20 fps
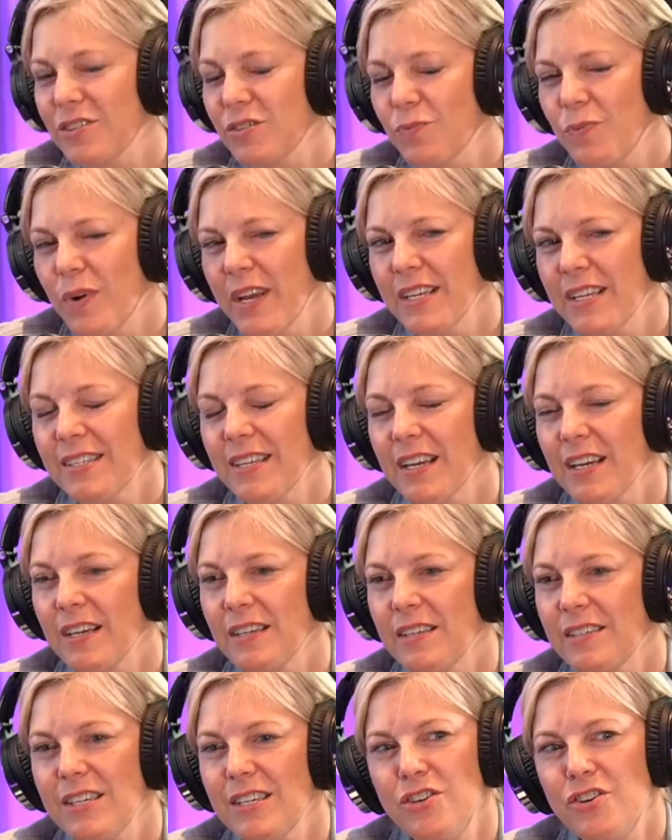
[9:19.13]
wait a
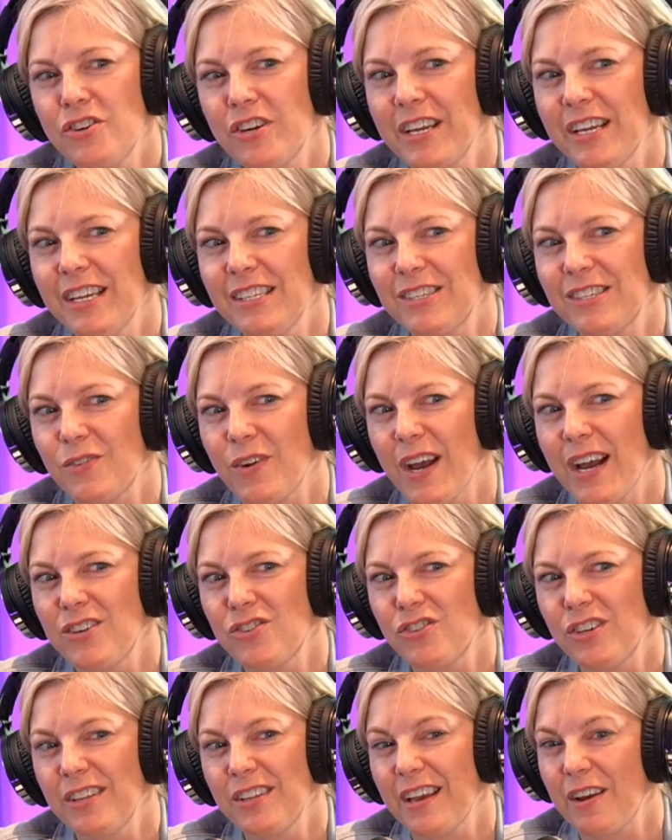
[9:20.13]
second. Didn't your kids
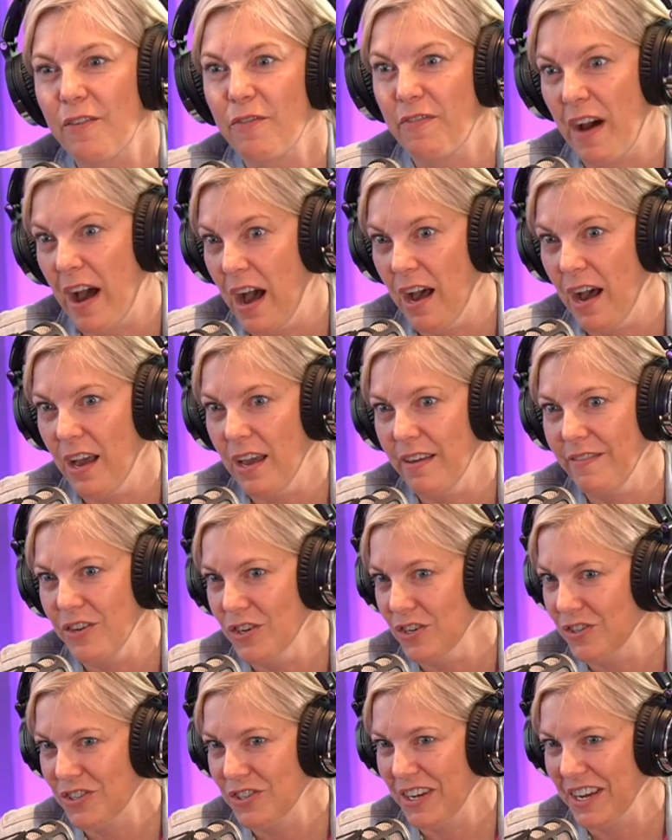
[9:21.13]
graduate like 5
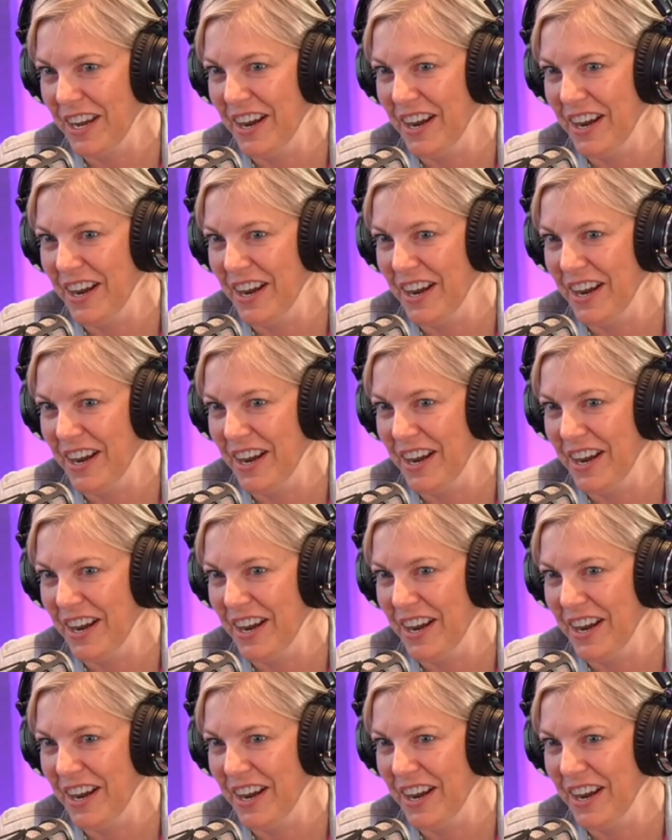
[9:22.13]
years ago?